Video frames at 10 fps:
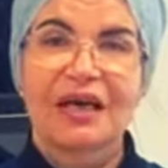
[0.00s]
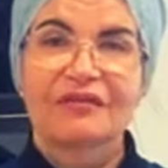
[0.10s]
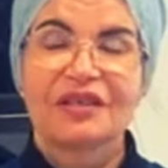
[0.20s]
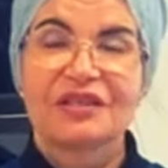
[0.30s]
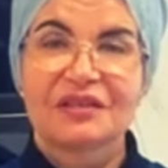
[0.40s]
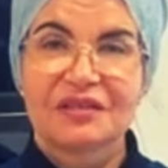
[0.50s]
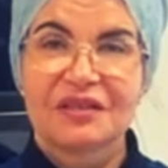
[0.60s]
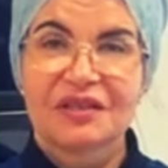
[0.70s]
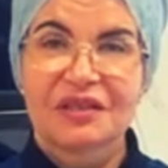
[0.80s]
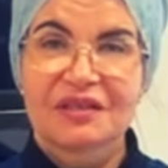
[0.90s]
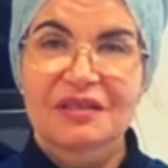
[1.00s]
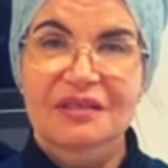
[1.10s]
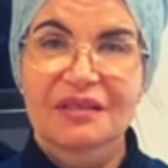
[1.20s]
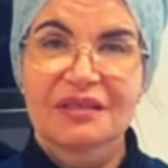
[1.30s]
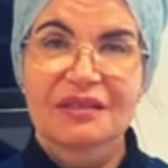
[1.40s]
have interstitial
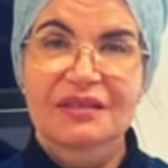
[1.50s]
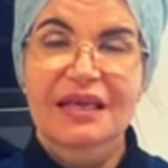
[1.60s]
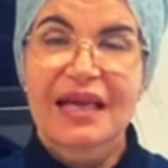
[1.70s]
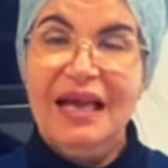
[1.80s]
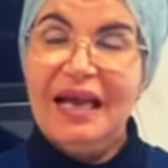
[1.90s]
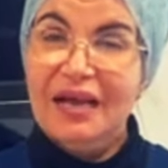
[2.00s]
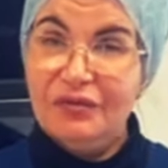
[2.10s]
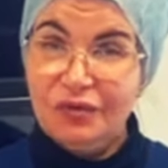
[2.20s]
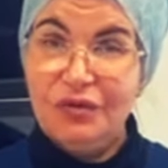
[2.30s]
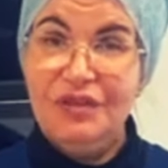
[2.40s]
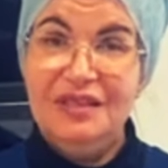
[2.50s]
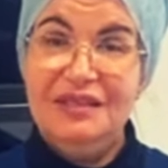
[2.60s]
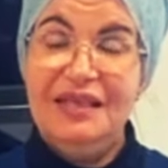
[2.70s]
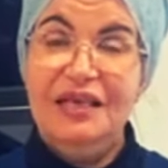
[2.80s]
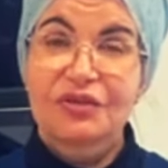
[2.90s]
cystitis. And for
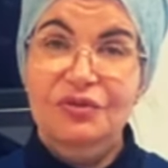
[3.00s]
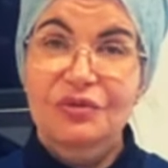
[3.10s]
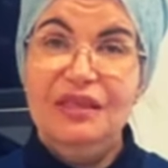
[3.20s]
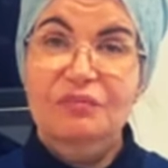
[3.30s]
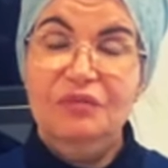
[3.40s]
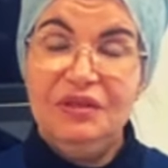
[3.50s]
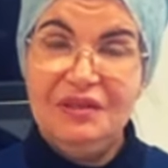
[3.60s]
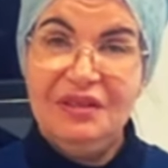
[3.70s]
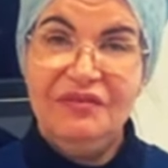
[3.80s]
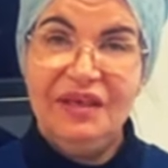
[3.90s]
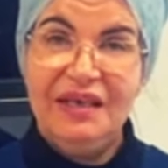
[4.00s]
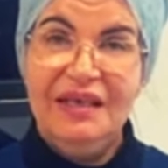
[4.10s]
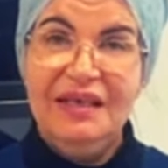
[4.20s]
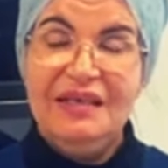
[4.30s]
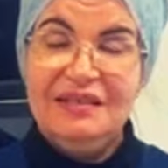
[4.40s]
this, I do a specific
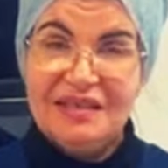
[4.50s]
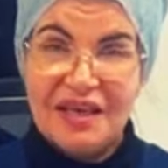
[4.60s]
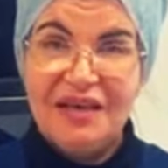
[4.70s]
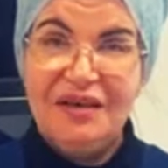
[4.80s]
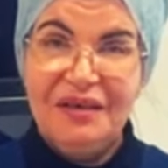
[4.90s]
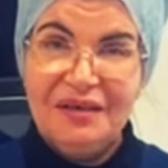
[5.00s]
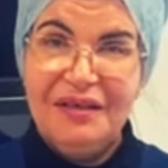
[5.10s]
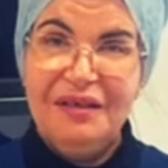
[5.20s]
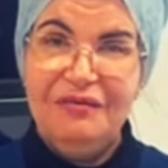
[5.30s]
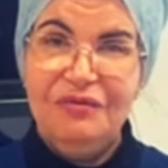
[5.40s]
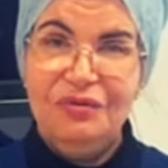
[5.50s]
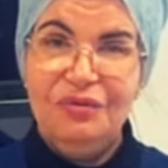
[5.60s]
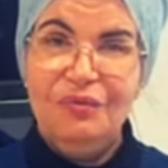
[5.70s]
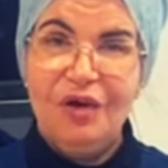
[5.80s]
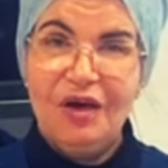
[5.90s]
sacral nerve
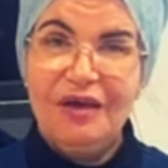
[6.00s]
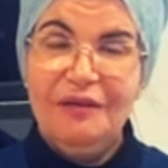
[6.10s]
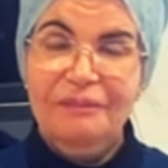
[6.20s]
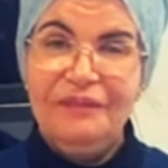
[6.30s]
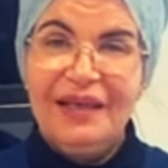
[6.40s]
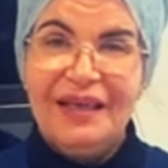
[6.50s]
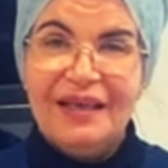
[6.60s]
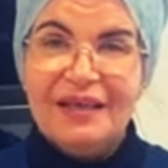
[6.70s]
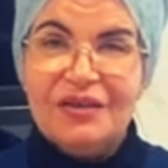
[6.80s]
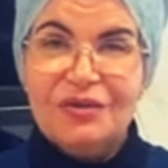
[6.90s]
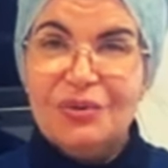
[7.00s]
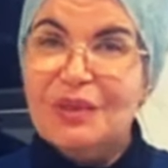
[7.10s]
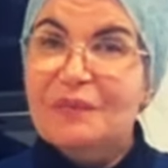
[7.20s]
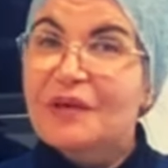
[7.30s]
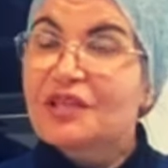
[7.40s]
root block.
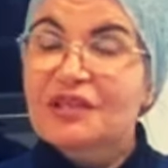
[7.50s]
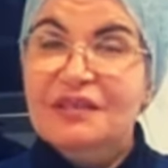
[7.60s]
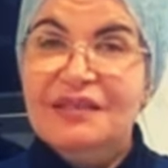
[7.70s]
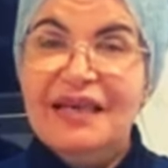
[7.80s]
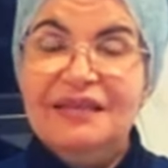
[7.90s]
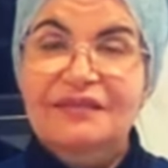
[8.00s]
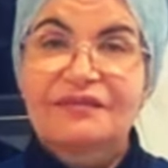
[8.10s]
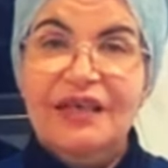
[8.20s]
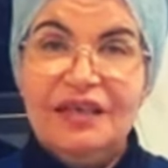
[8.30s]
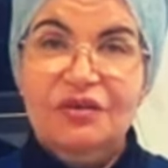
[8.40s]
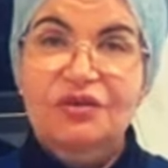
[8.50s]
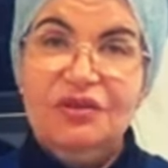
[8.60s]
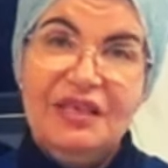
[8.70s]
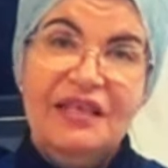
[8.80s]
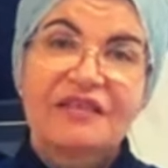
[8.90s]
Usually patients get very good
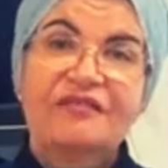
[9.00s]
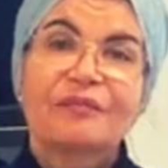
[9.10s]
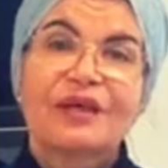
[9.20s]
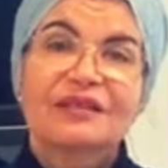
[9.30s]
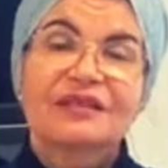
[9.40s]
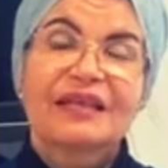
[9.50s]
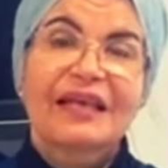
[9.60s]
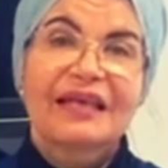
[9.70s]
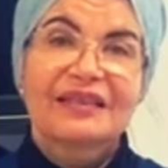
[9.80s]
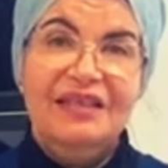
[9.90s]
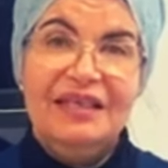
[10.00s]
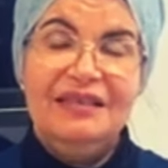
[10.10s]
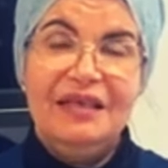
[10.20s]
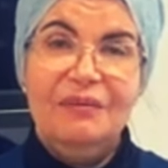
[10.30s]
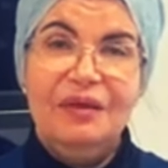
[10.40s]
relief, but it takes
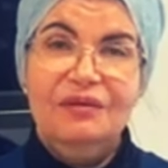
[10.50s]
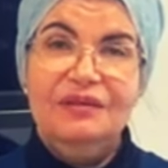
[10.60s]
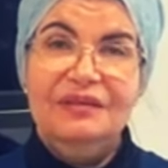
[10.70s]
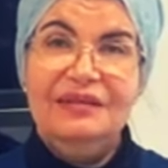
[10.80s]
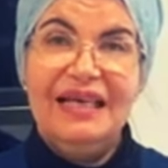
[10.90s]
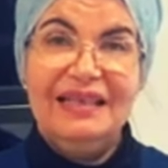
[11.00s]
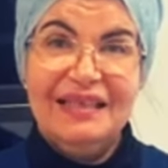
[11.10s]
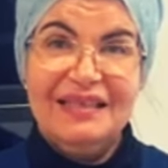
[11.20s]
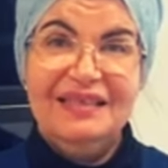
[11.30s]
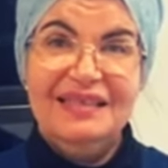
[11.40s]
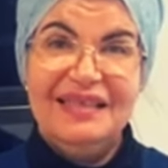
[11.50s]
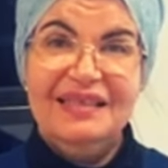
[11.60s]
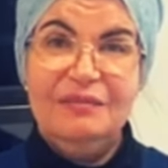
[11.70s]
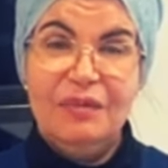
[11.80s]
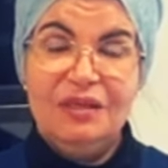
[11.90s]
about at least
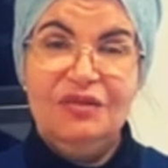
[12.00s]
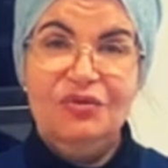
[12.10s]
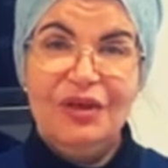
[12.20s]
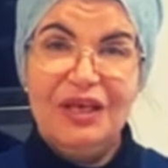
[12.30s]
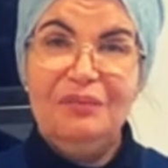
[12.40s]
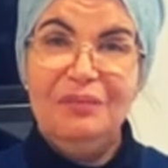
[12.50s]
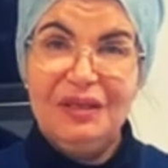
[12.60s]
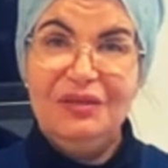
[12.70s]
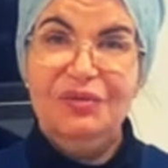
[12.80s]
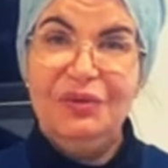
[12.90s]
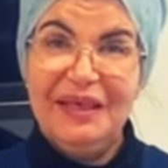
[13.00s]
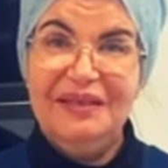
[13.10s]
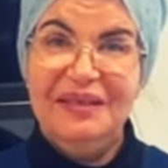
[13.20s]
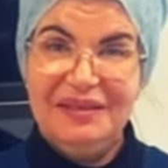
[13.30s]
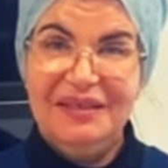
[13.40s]
6 months to 8 months to get
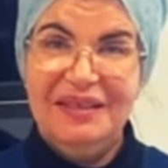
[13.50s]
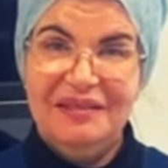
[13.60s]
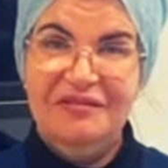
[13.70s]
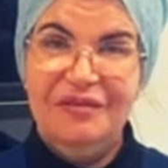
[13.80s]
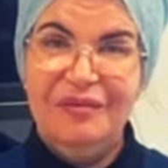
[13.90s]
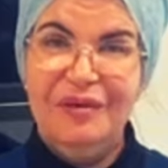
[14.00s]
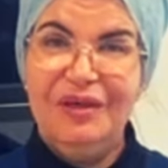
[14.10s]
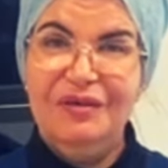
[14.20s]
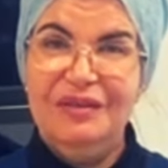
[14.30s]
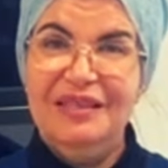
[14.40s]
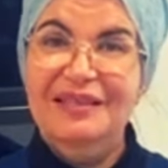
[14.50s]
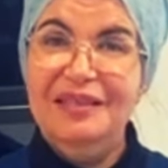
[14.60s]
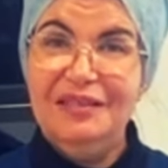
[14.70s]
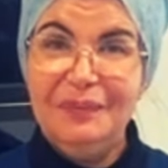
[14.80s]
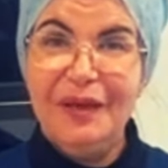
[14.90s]
that relief, because it
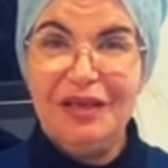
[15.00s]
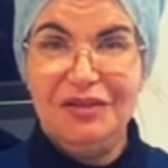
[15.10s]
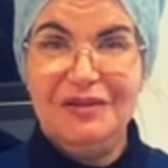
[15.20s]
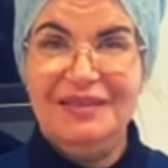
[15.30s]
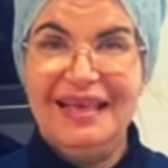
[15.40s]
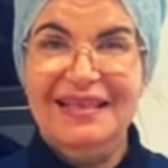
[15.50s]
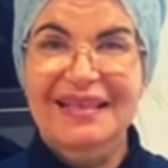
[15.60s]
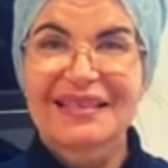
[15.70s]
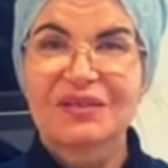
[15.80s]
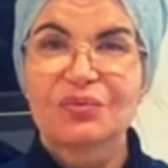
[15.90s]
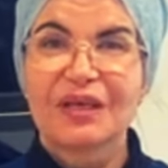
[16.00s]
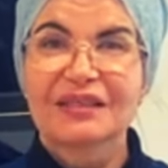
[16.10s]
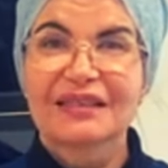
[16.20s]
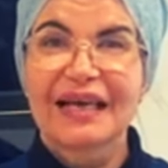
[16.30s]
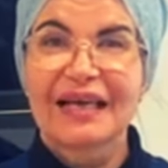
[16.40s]
needs patience, and that's what
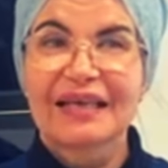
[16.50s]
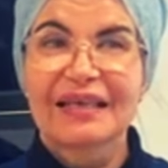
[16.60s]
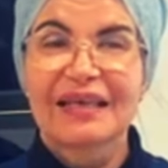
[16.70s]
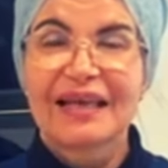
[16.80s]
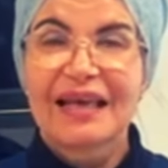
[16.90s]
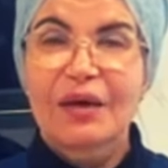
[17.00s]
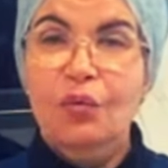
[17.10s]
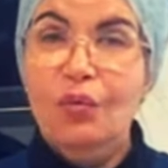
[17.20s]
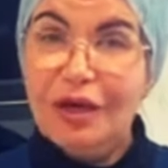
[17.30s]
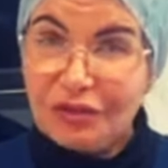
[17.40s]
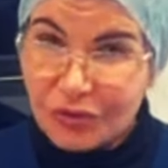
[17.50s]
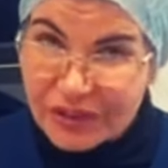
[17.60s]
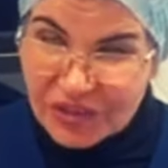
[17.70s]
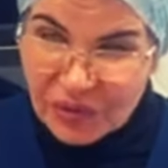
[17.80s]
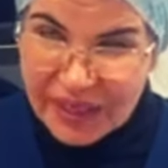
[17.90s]
I want to
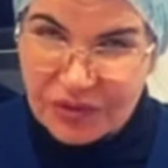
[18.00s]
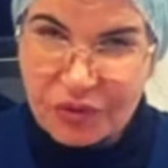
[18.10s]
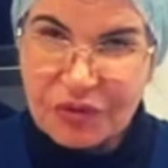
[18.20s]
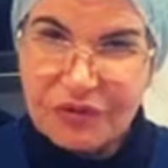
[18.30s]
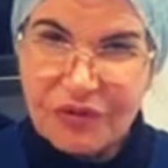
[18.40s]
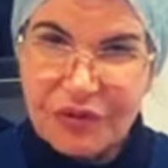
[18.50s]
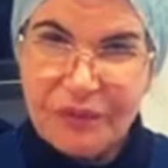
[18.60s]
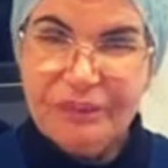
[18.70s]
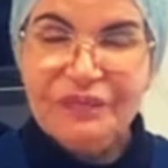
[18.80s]
educate all of you.